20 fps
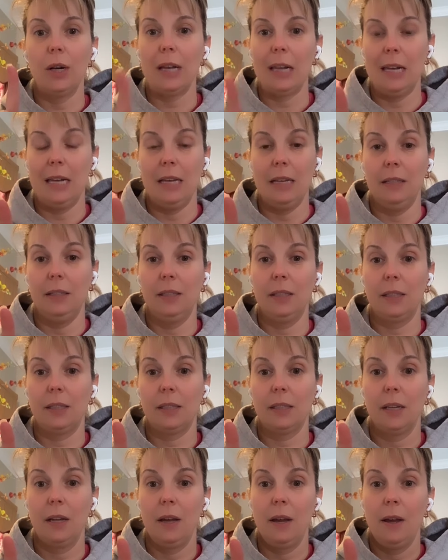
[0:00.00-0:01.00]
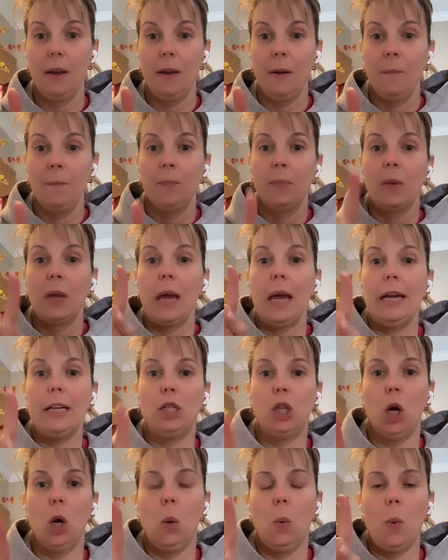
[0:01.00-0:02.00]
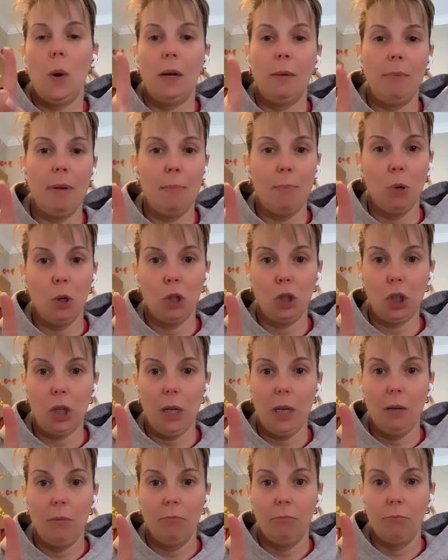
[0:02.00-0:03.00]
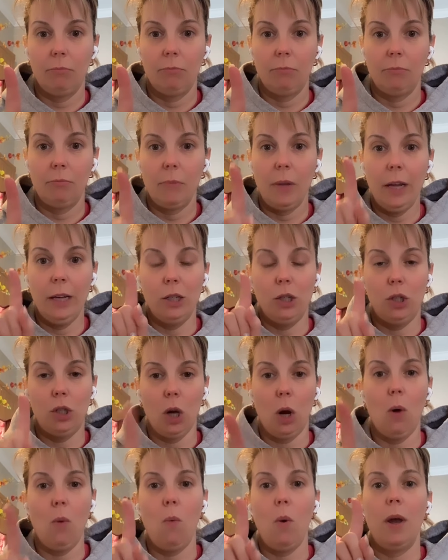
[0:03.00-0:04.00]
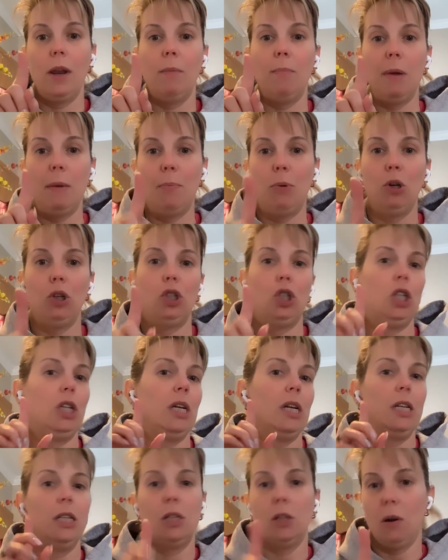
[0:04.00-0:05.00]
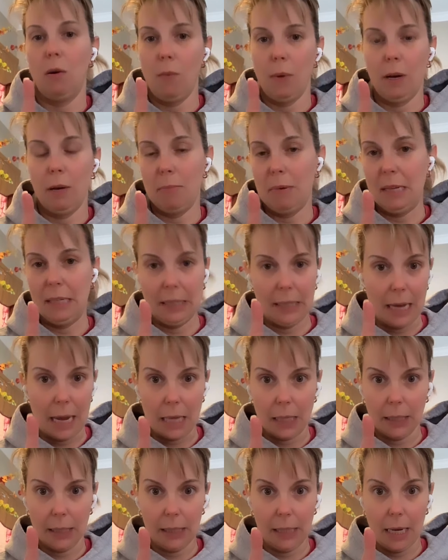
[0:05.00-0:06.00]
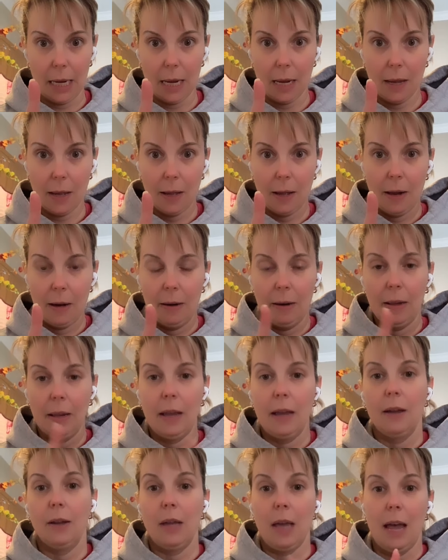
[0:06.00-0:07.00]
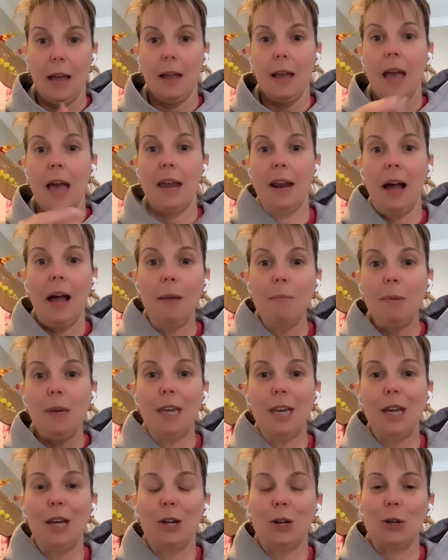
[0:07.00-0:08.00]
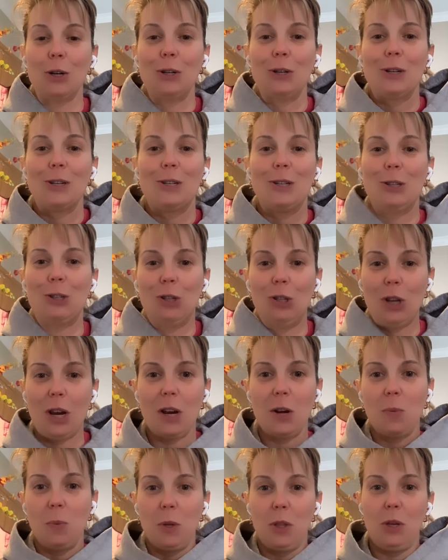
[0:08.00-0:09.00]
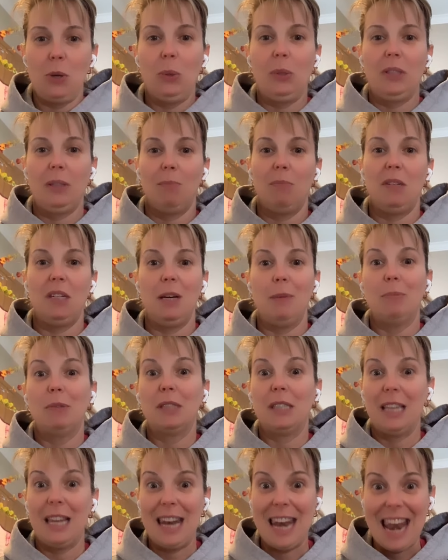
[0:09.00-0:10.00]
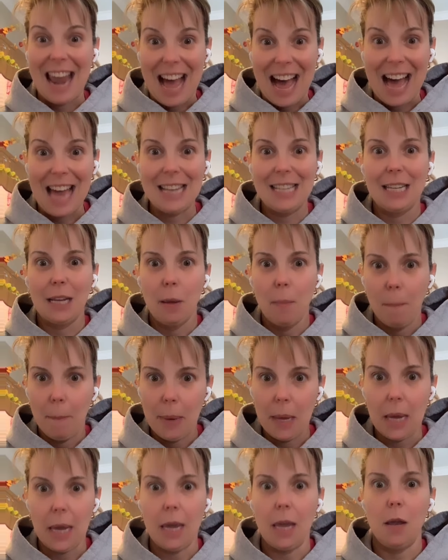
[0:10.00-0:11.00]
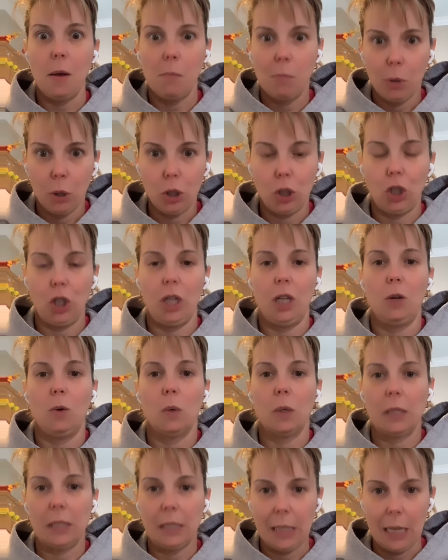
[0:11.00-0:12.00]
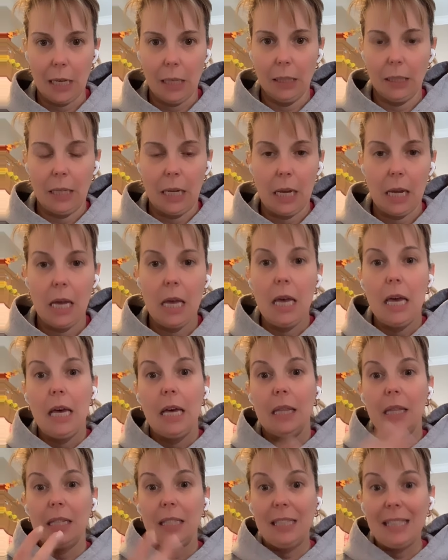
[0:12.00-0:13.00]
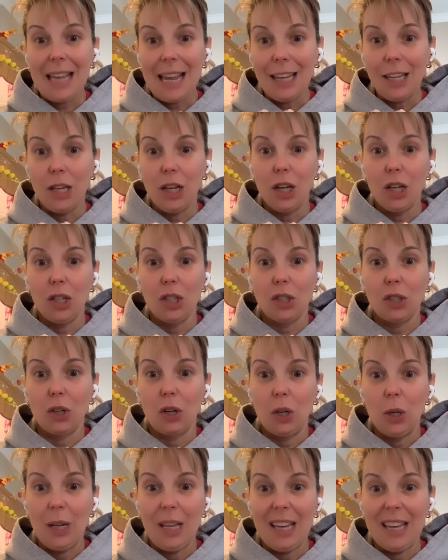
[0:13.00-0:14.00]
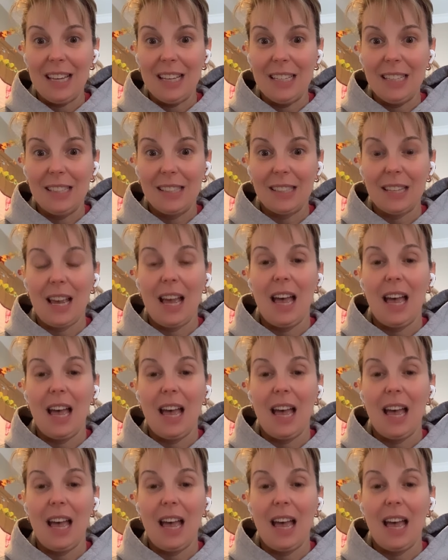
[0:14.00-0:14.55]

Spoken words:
is, I don't want to be pushy. I don't want to be pushy. I don't want to be salesy. Okay, and I'm here to share with you some tips to not be pushy or salesy. The second concern is,